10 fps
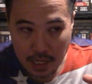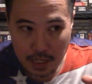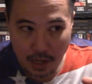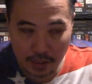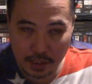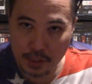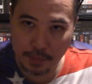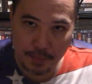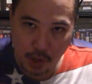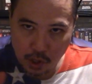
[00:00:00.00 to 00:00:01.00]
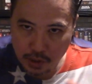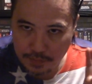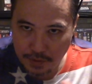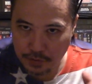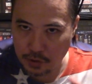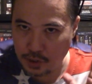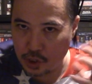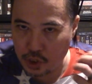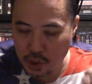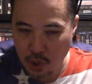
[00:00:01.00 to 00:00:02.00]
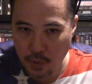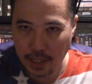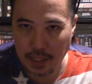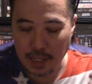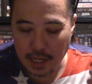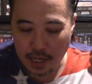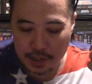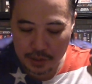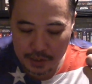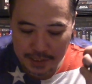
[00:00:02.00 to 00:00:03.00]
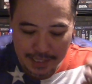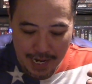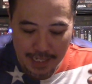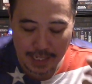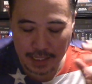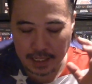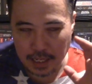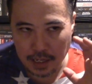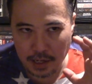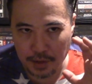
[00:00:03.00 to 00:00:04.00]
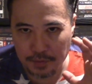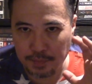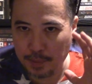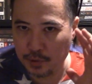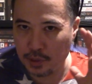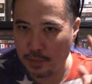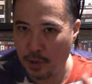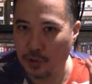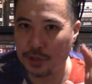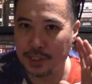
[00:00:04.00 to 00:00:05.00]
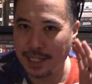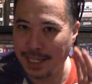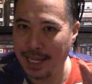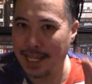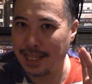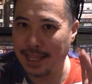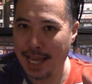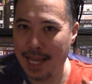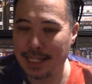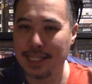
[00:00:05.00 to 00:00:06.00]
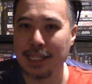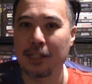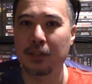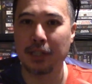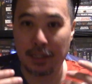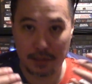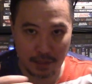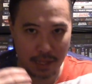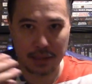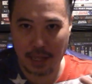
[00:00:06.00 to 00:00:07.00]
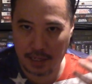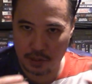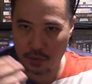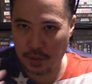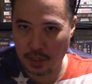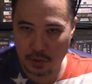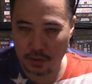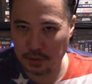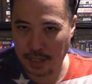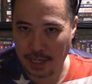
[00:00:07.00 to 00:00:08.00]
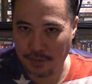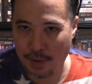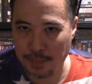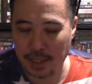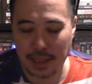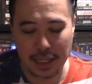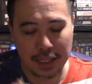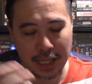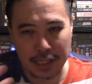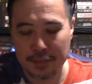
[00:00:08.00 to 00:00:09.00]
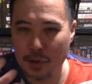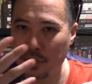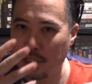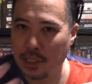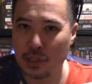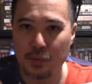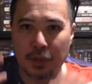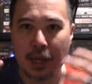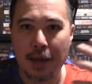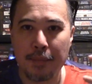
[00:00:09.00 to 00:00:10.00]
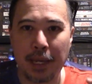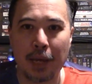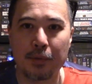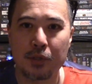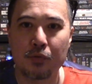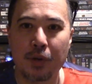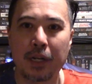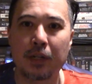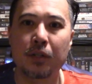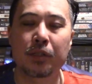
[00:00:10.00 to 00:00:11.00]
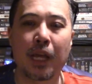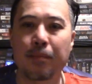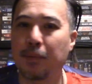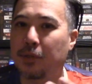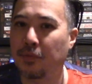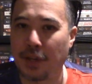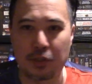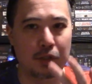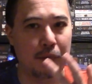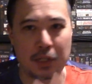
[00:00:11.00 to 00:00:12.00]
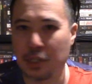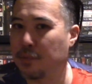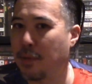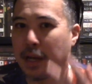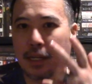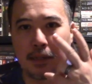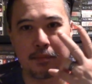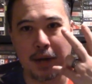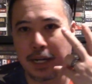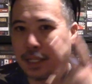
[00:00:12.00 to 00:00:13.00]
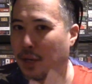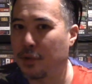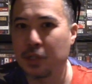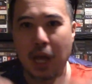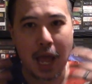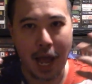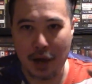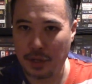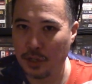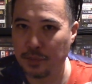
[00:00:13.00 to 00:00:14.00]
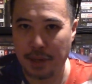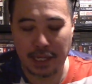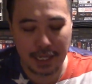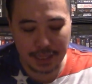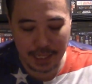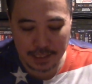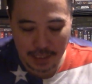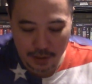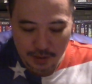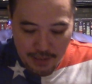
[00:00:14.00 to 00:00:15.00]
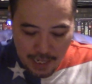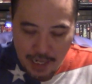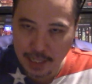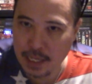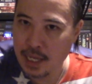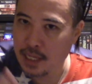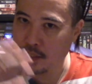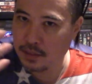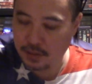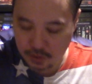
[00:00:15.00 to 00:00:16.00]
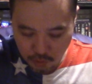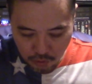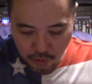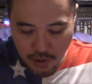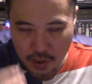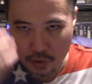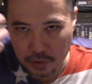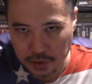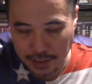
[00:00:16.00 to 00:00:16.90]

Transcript: Autistic people also have difficulty showing understanding of people's emotions, and again, that deals with the whole lack of empathy thing, and that mostly deals with being able to read and understand people's facial expressions, body language, how they're speaking, things they're saying, social cues.